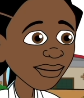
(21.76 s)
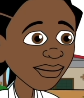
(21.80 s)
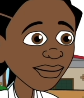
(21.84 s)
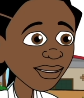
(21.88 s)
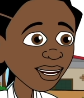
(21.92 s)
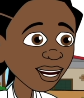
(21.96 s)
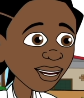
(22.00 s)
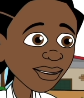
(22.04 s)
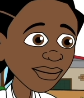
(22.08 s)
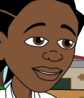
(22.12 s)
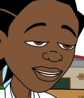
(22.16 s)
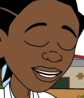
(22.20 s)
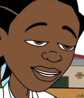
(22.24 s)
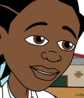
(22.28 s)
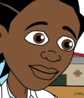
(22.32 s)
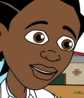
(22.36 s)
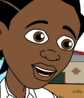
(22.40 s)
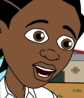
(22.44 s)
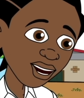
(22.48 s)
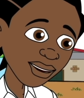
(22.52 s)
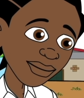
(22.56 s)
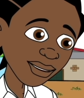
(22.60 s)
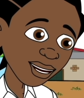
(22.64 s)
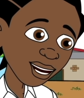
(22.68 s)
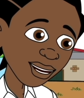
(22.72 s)
So
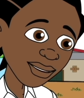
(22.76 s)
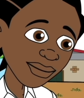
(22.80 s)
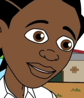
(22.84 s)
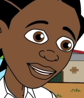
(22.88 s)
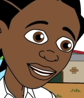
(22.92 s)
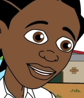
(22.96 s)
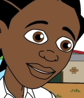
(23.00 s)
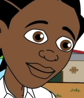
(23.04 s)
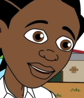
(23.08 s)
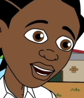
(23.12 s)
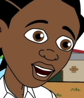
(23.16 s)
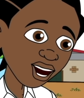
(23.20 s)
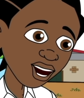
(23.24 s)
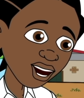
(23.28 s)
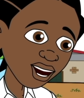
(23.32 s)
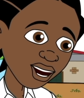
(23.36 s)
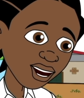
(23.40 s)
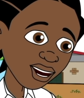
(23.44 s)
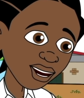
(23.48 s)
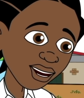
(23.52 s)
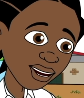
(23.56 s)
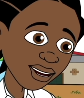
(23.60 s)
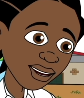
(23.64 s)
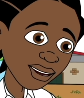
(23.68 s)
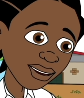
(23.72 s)
you can
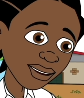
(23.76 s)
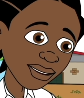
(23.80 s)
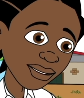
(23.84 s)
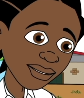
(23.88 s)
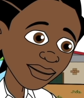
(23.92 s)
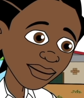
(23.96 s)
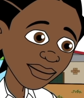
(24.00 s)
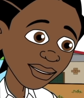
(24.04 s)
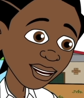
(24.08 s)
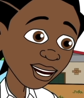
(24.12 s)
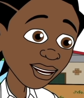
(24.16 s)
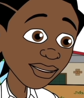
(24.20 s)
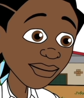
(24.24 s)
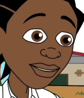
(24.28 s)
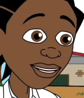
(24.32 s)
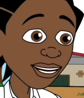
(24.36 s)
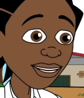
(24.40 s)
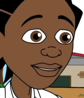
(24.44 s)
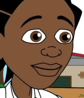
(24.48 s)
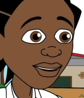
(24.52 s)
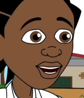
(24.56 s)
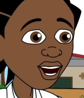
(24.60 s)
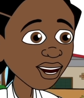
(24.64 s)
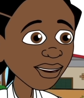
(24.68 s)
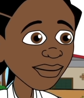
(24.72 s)
dance? How
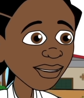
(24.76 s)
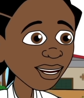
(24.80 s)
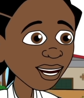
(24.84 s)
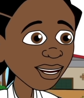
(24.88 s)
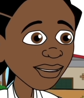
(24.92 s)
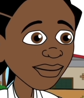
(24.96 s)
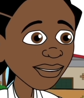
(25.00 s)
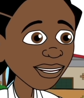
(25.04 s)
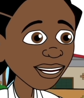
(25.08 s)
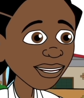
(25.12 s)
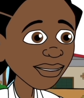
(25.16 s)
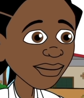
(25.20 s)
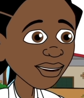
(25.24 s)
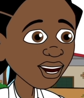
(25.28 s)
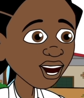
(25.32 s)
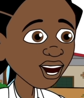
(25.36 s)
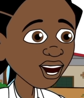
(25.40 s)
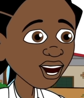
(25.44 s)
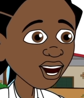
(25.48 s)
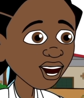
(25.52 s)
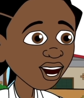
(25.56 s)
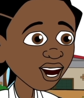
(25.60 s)
did you do that?